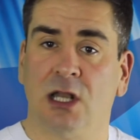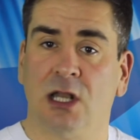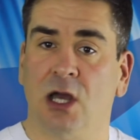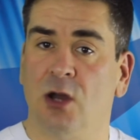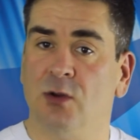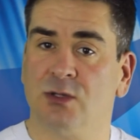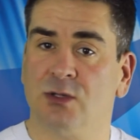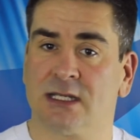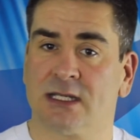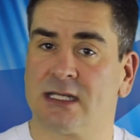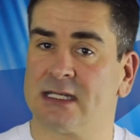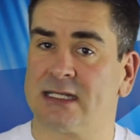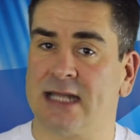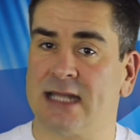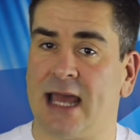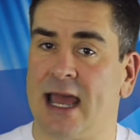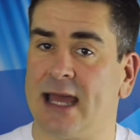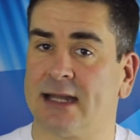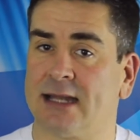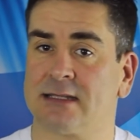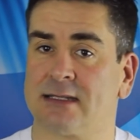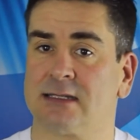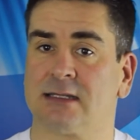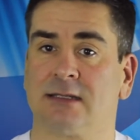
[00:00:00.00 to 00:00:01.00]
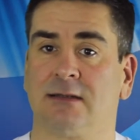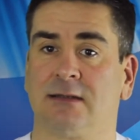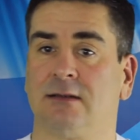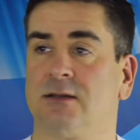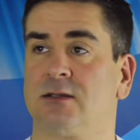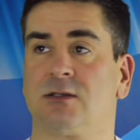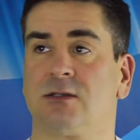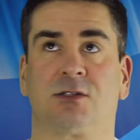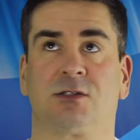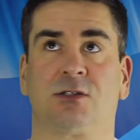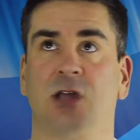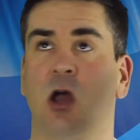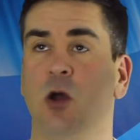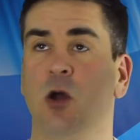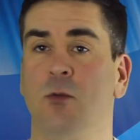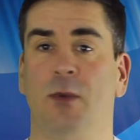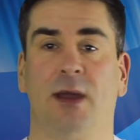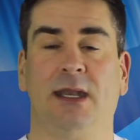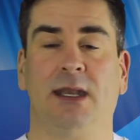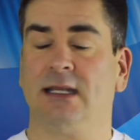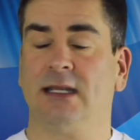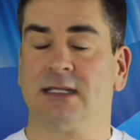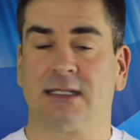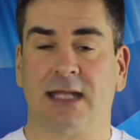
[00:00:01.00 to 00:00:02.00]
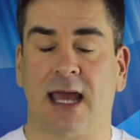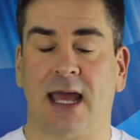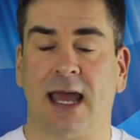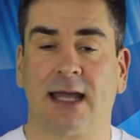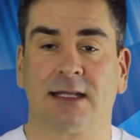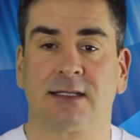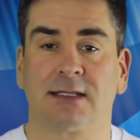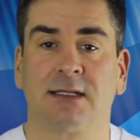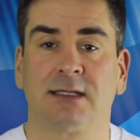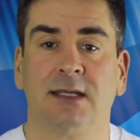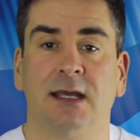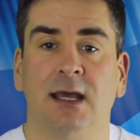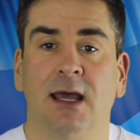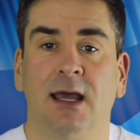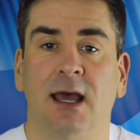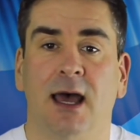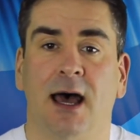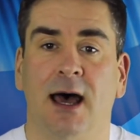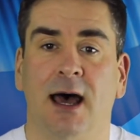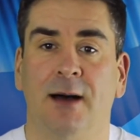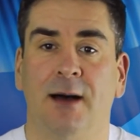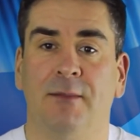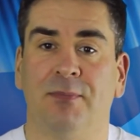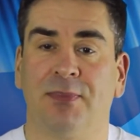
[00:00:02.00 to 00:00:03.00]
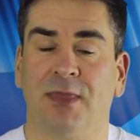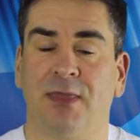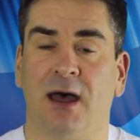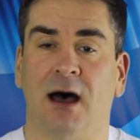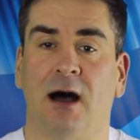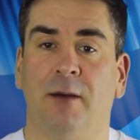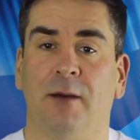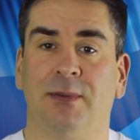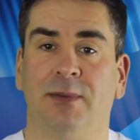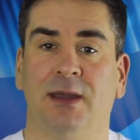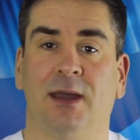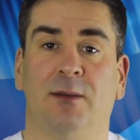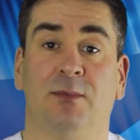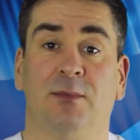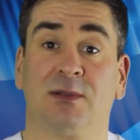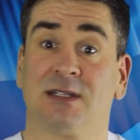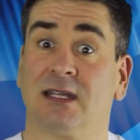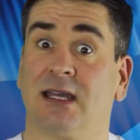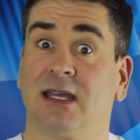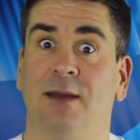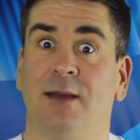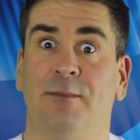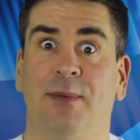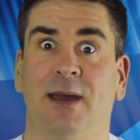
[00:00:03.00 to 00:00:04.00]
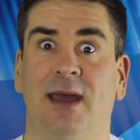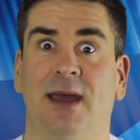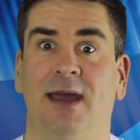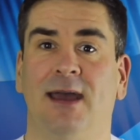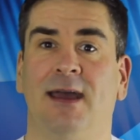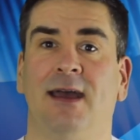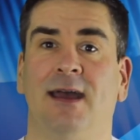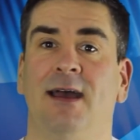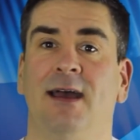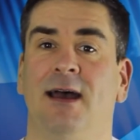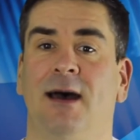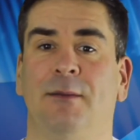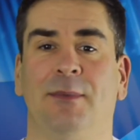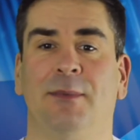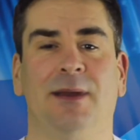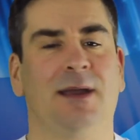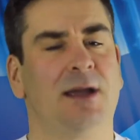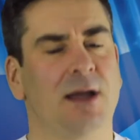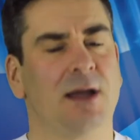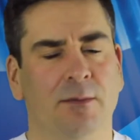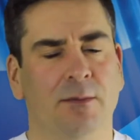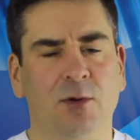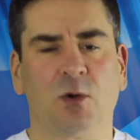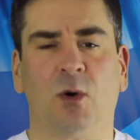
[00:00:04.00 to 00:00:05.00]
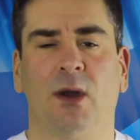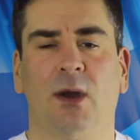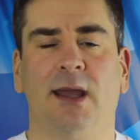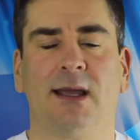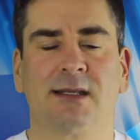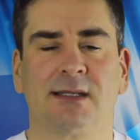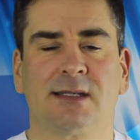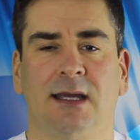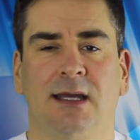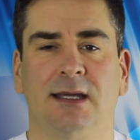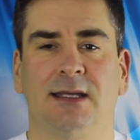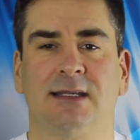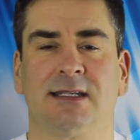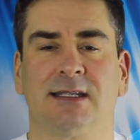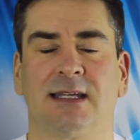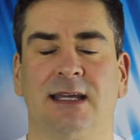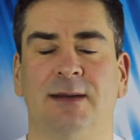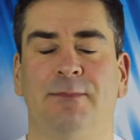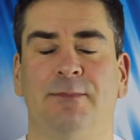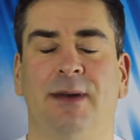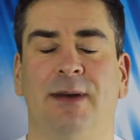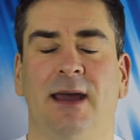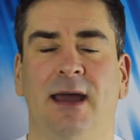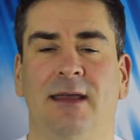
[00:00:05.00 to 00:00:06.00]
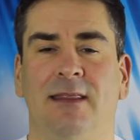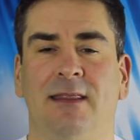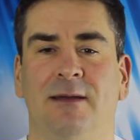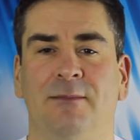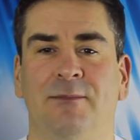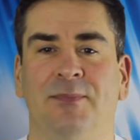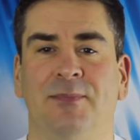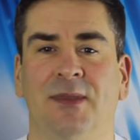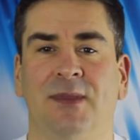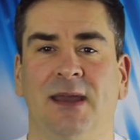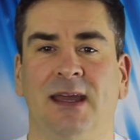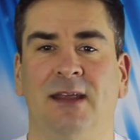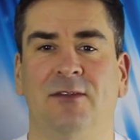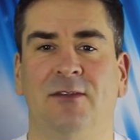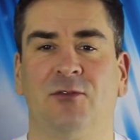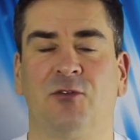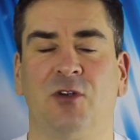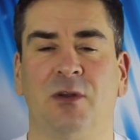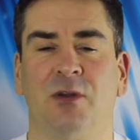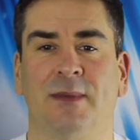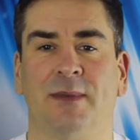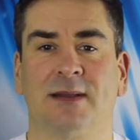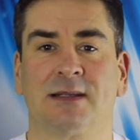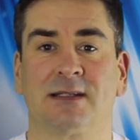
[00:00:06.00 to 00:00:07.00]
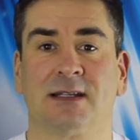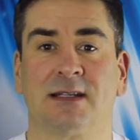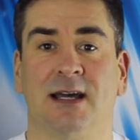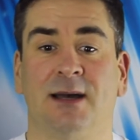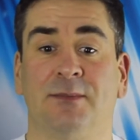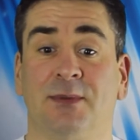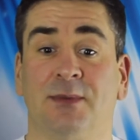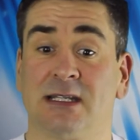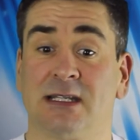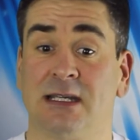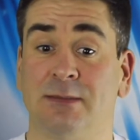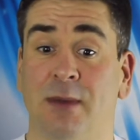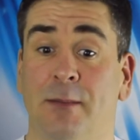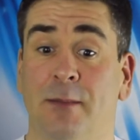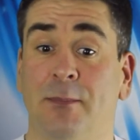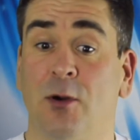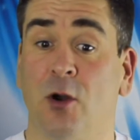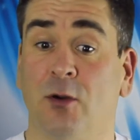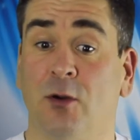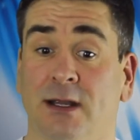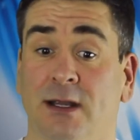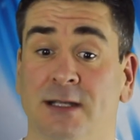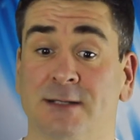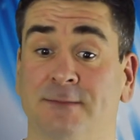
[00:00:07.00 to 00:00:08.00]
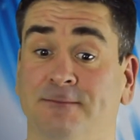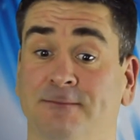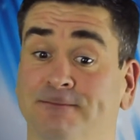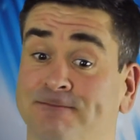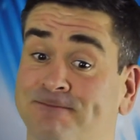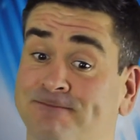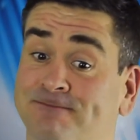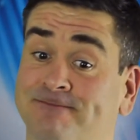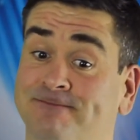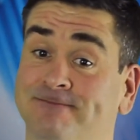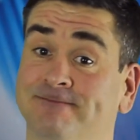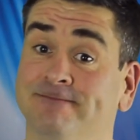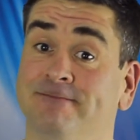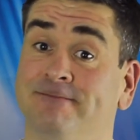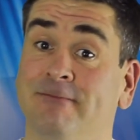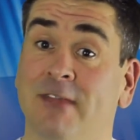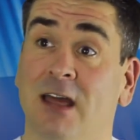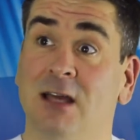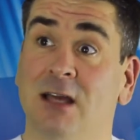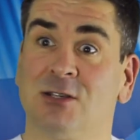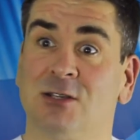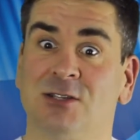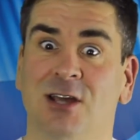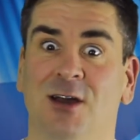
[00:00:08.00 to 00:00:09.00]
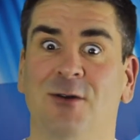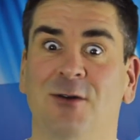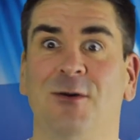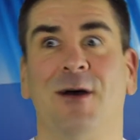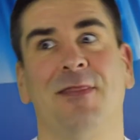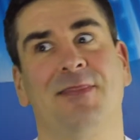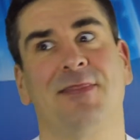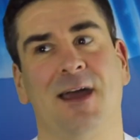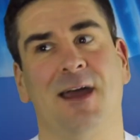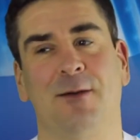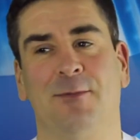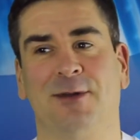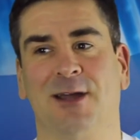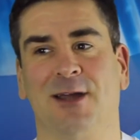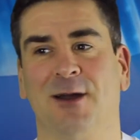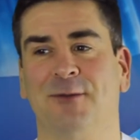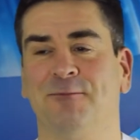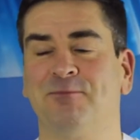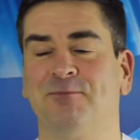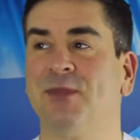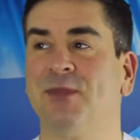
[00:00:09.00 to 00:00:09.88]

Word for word: loads of stats, so many stats, that I'll be able to compare. I mean, I'm quite excited to compare them in 3 months' time to see my progress. So there we go.